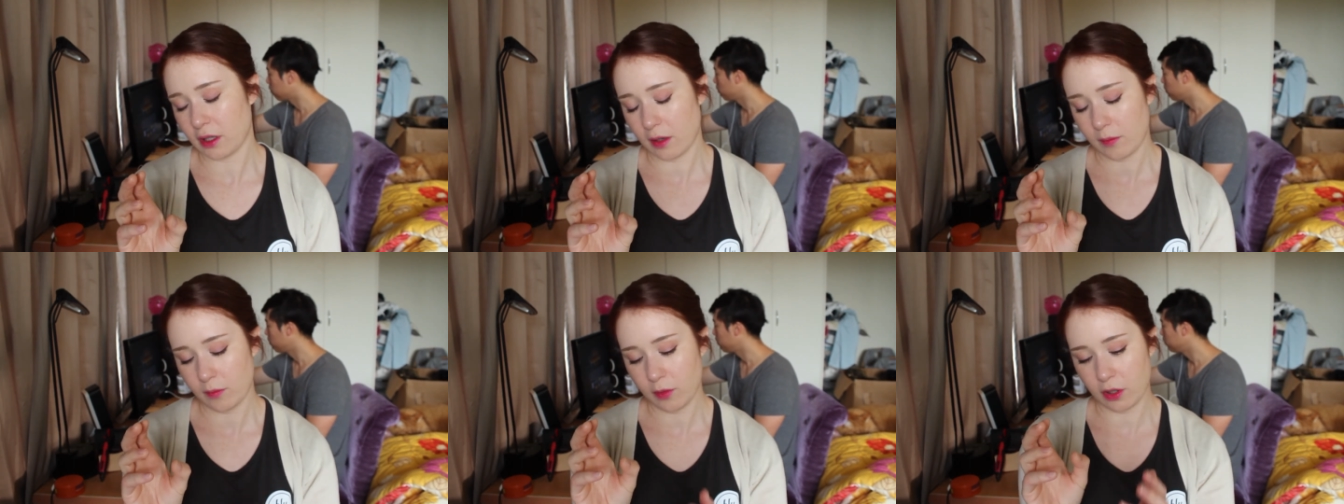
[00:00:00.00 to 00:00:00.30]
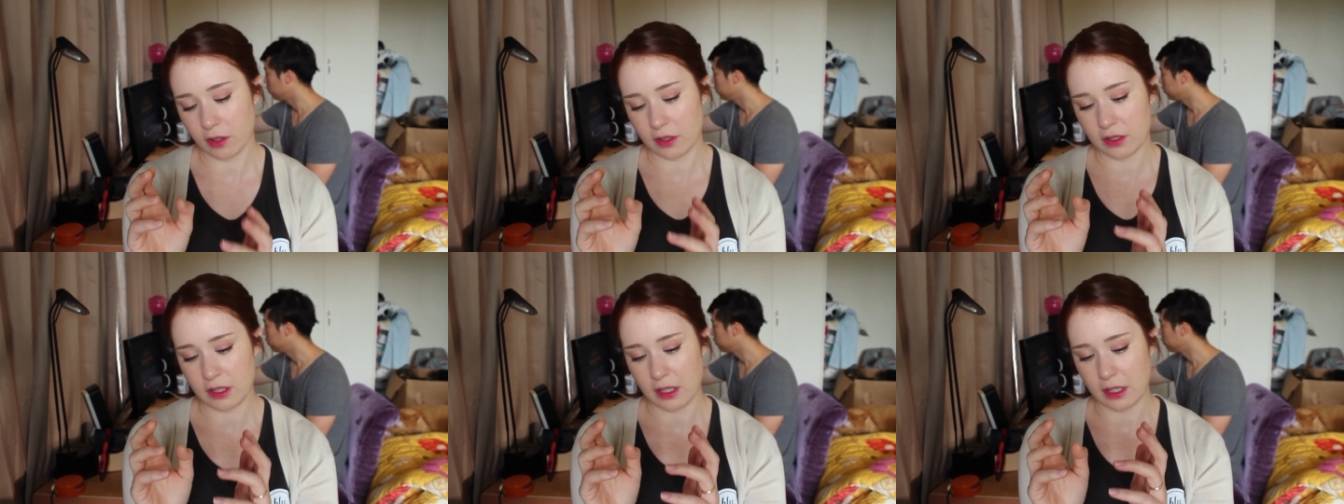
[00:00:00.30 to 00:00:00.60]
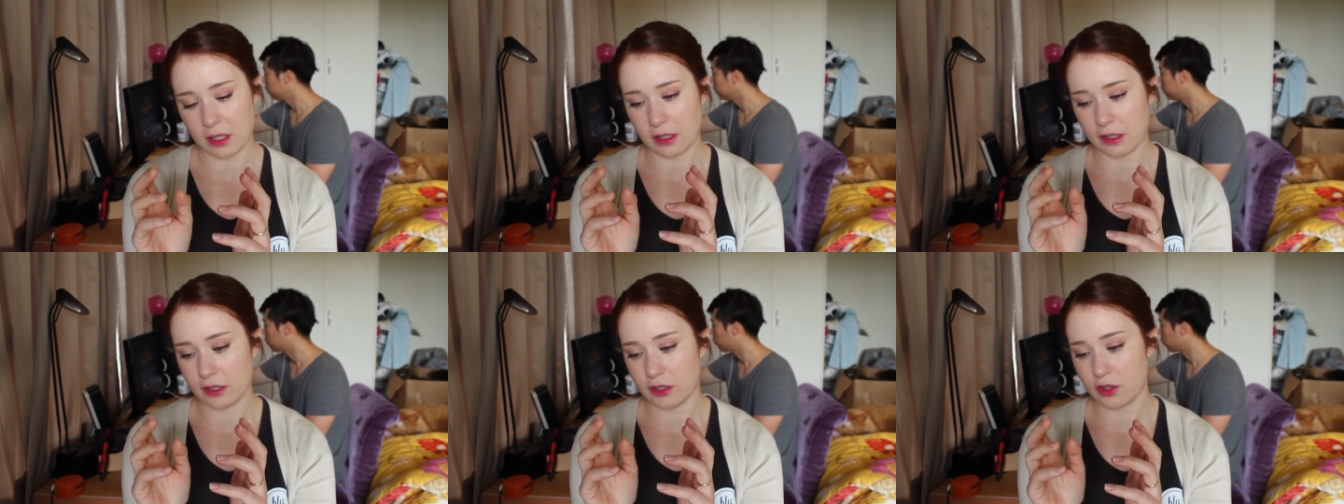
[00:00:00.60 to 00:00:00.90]
I'm not
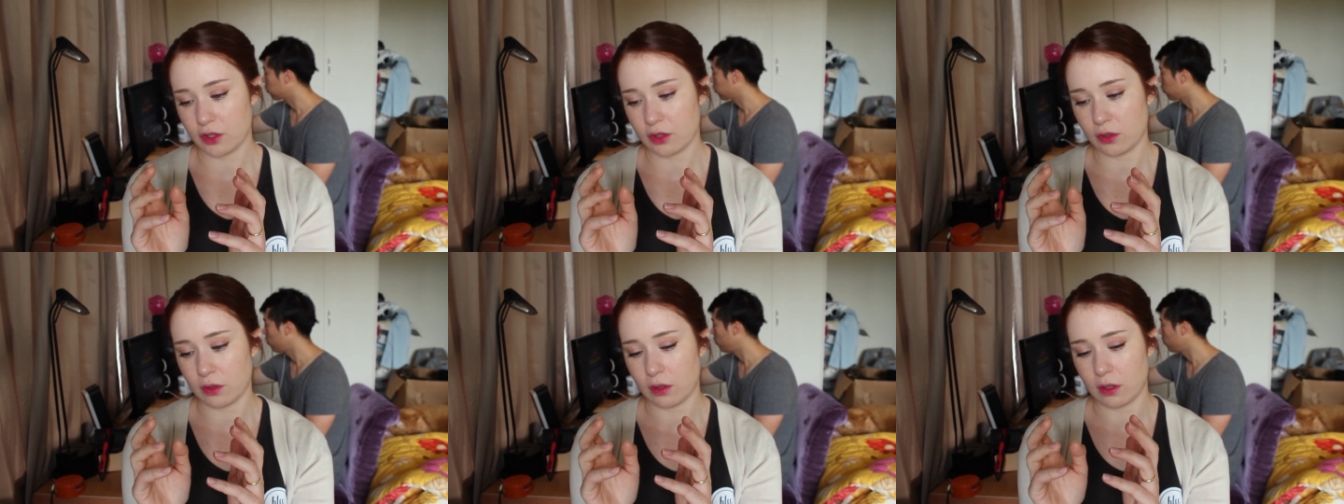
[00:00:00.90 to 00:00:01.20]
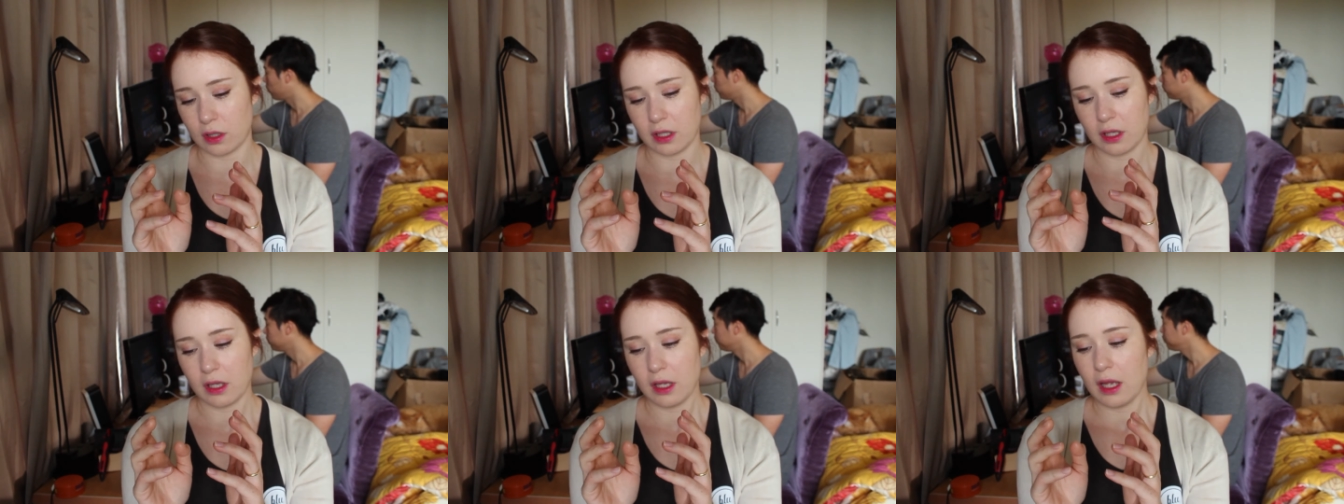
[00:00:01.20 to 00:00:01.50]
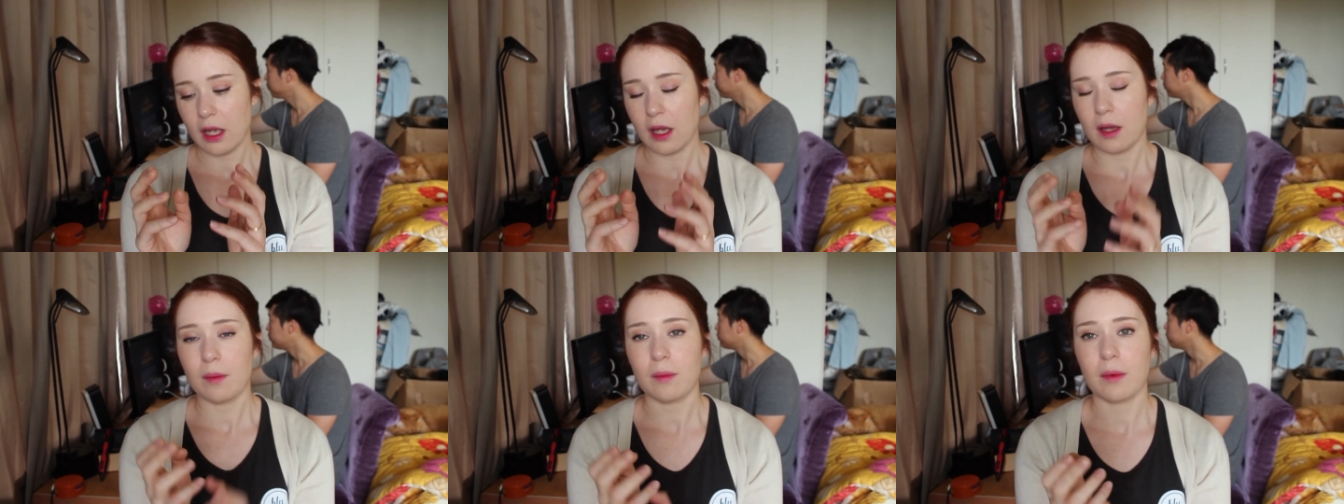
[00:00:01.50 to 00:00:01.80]
entirely sure.
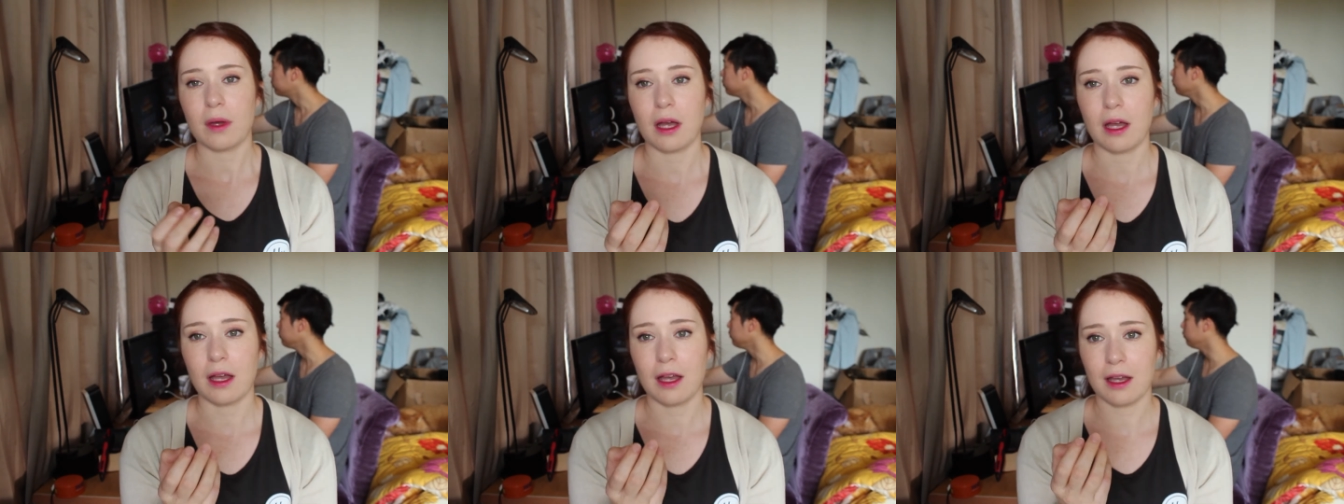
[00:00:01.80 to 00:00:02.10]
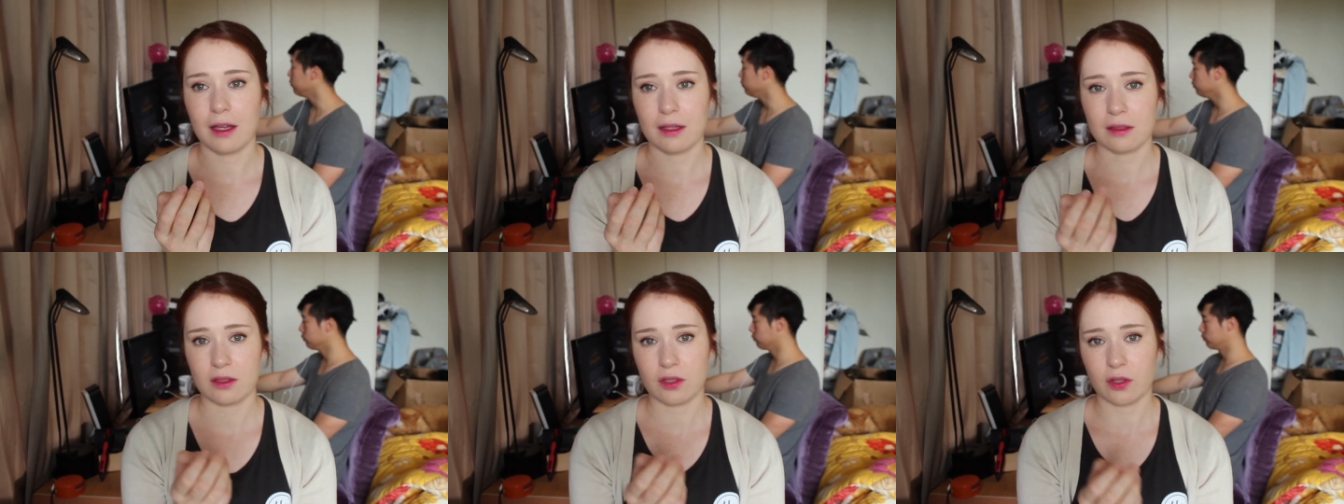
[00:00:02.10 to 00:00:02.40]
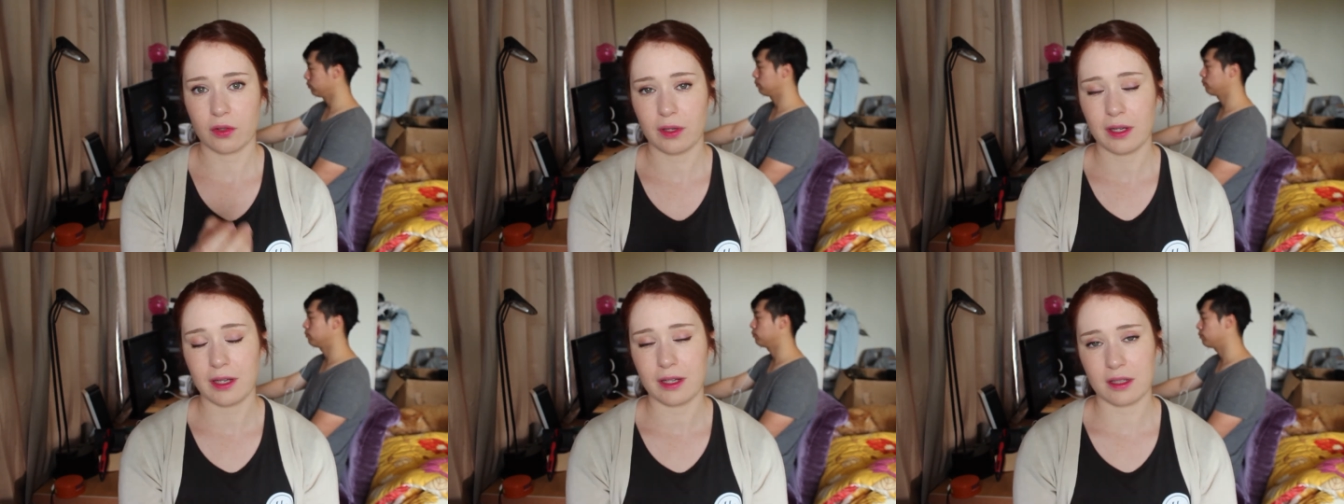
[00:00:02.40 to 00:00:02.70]

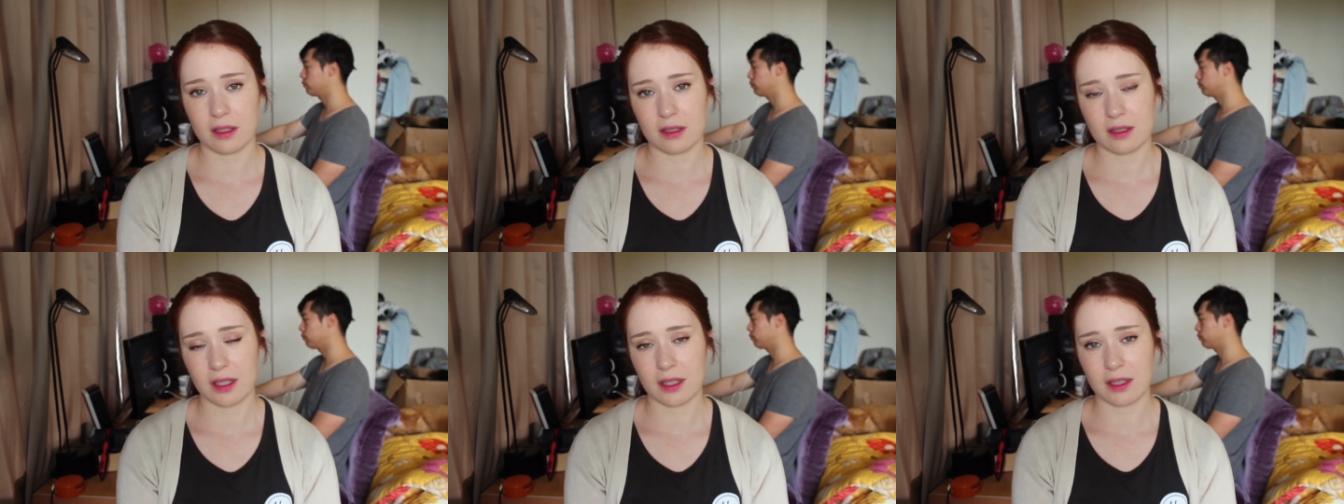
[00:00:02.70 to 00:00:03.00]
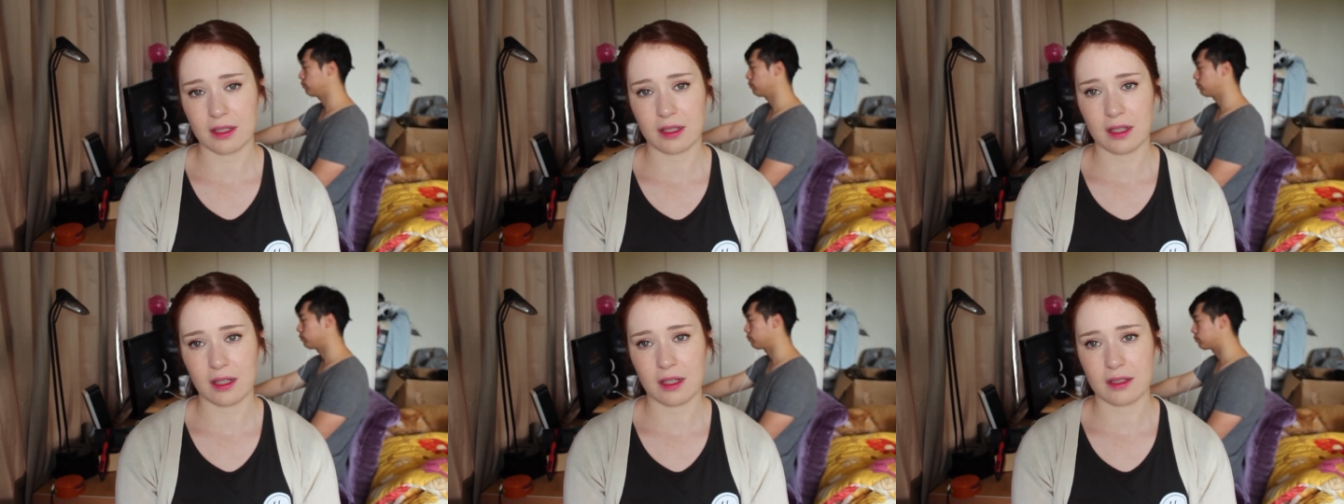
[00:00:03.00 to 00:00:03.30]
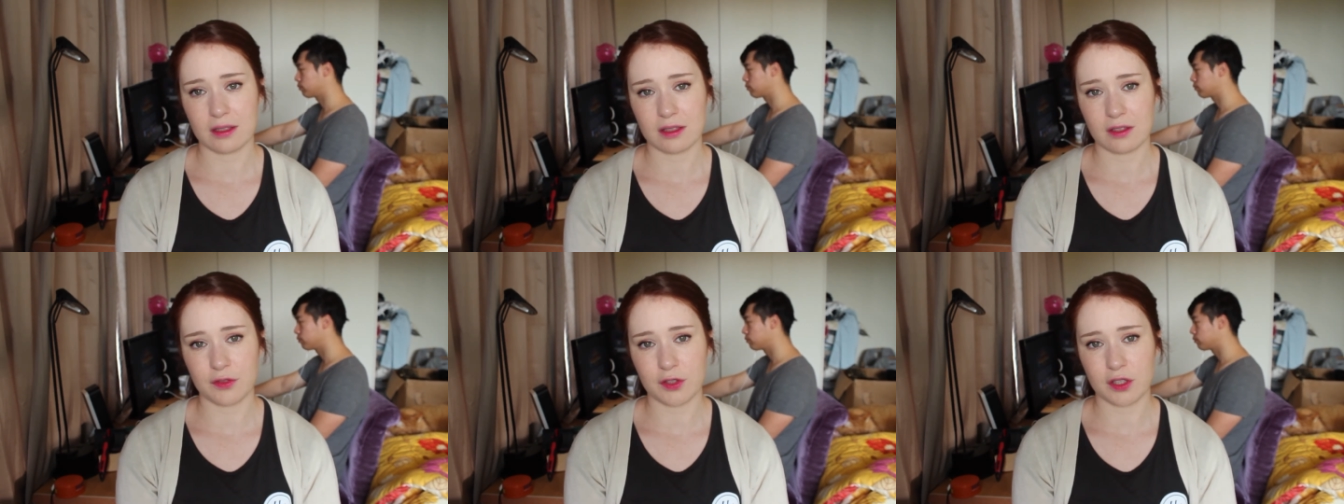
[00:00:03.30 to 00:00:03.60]
So editing it
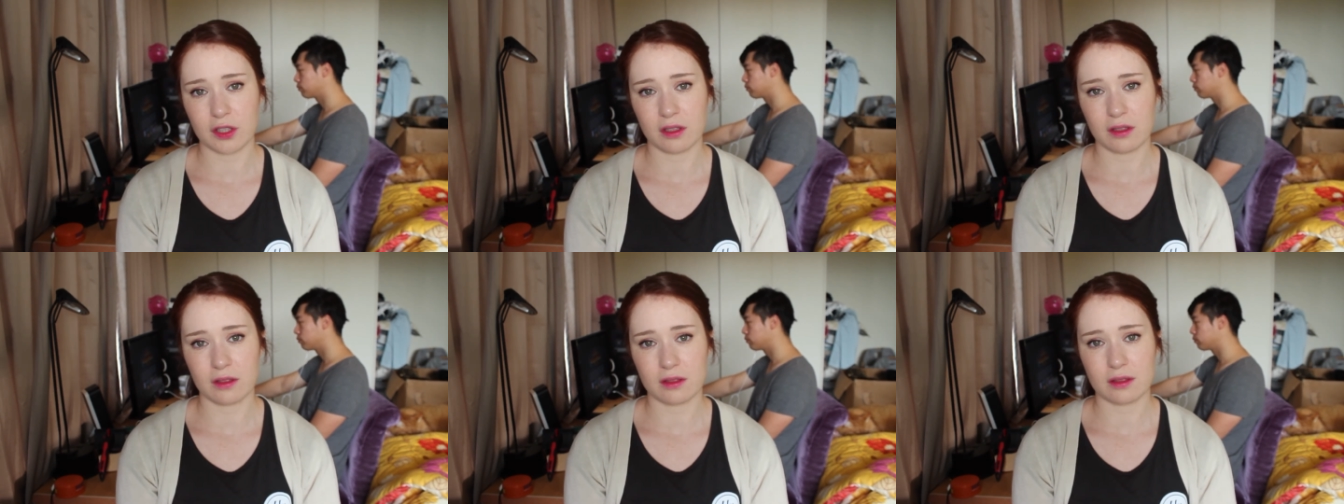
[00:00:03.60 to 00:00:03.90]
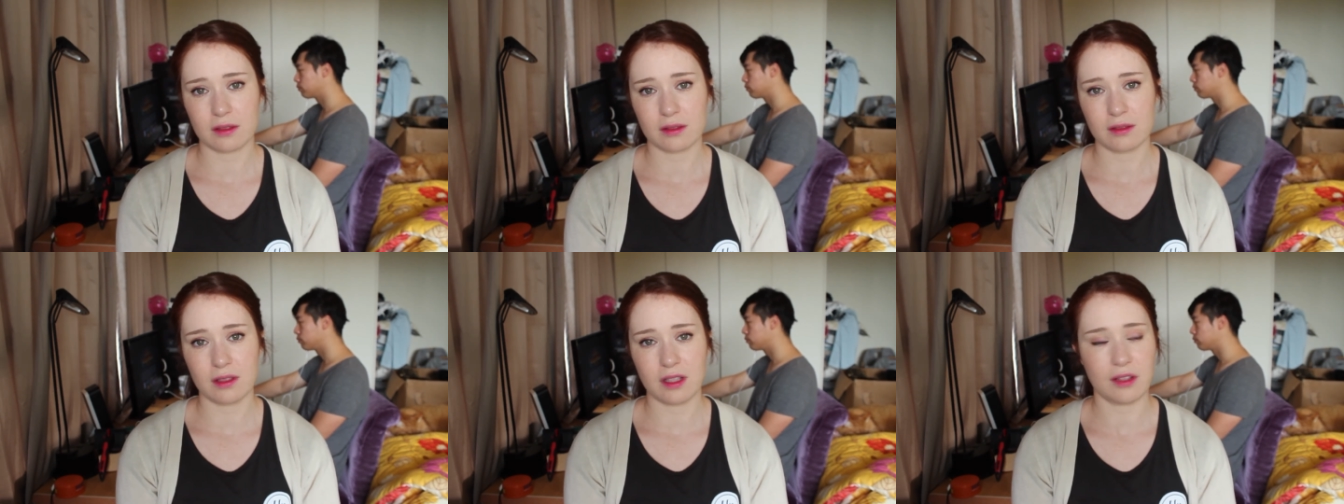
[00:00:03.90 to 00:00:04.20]
is difficult,